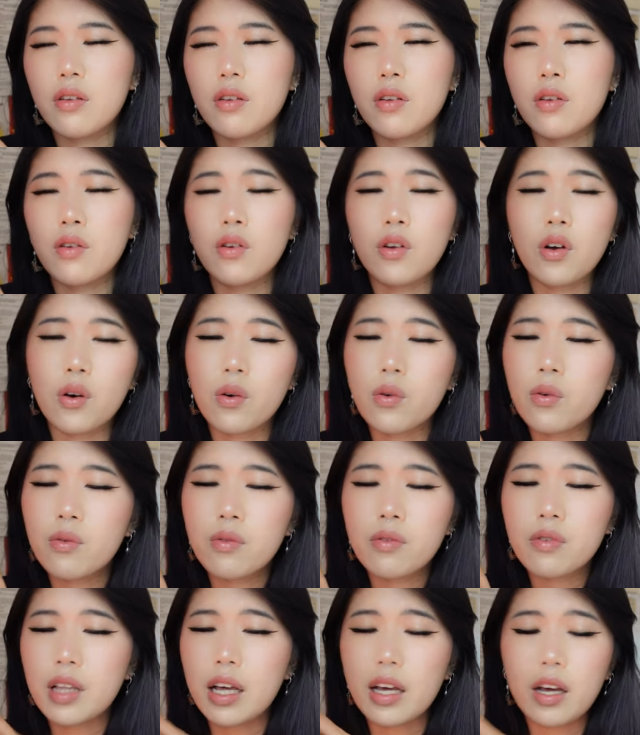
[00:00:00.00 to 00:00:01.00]
you know,
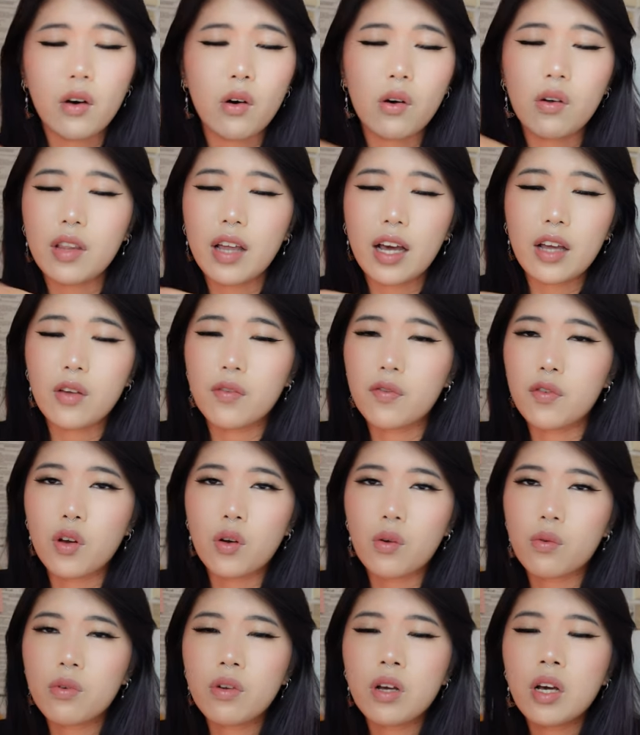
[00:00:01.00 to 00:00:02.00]
like, or that you've
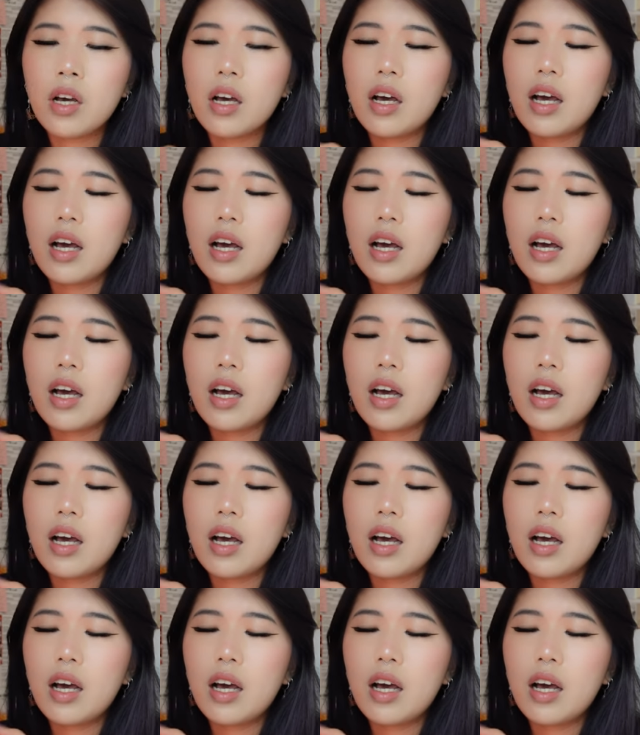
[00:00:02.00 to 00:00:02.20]
known,